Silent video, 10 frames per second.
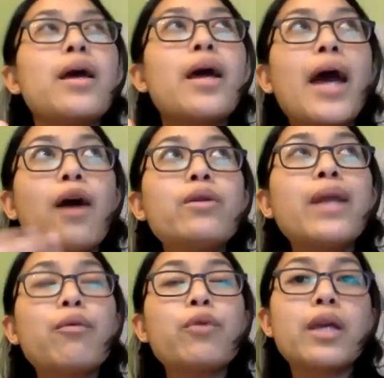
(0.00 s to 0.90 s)
how
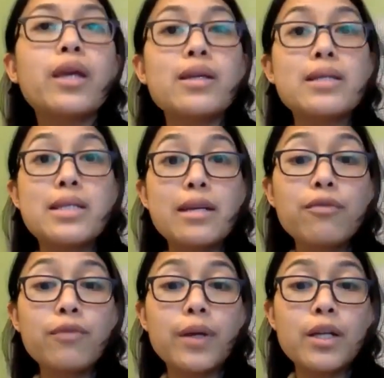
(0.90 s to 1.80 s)
networking is
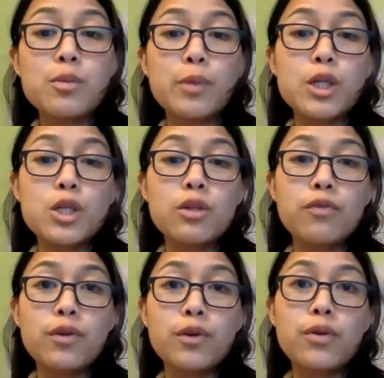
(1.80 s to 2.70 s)
different, especially
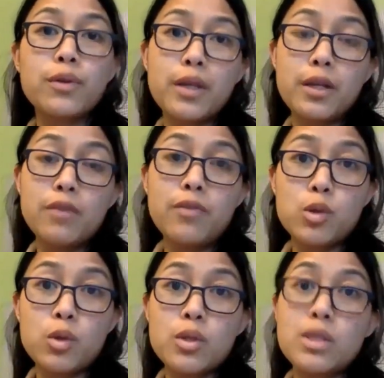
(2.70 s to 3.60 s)
for the
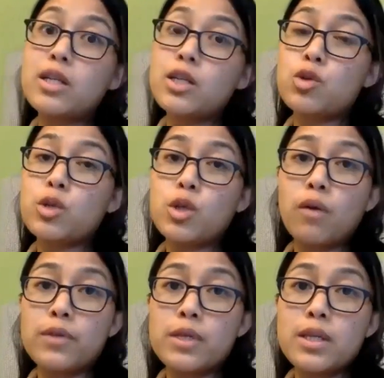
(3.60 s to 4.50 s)
individuals in district
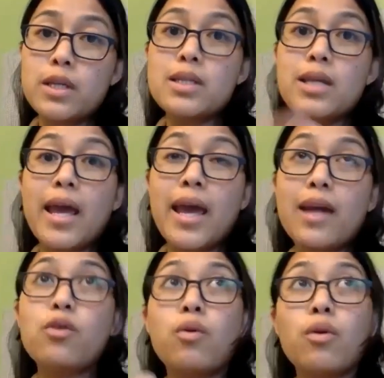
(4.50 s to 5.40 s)
offices
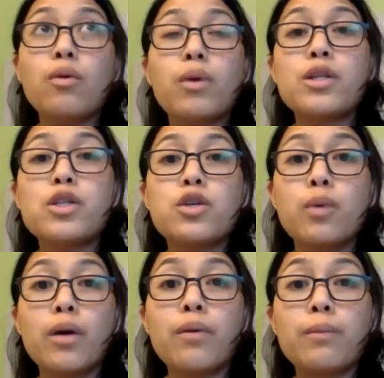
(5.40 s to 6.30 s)
and or ones who
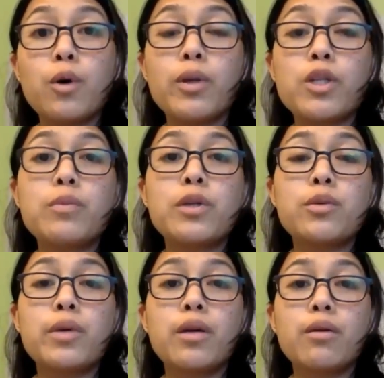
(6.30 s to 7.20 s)
are going to be
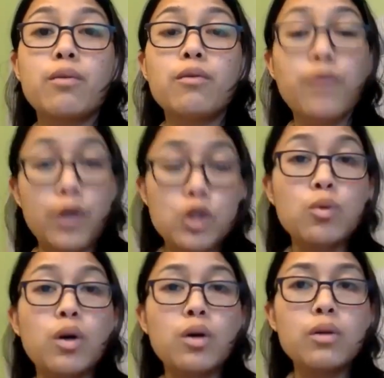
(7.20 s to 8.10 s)
doing
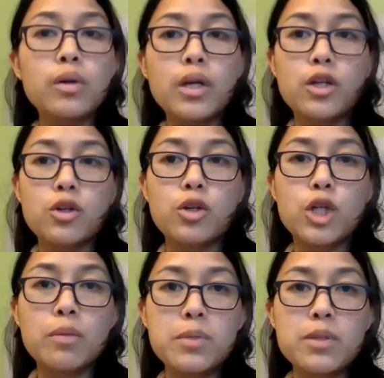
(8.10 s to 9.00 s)
virtual
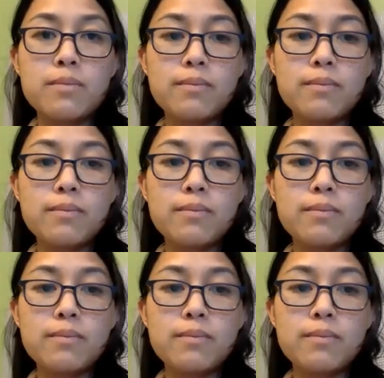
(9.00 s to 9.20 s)
internships?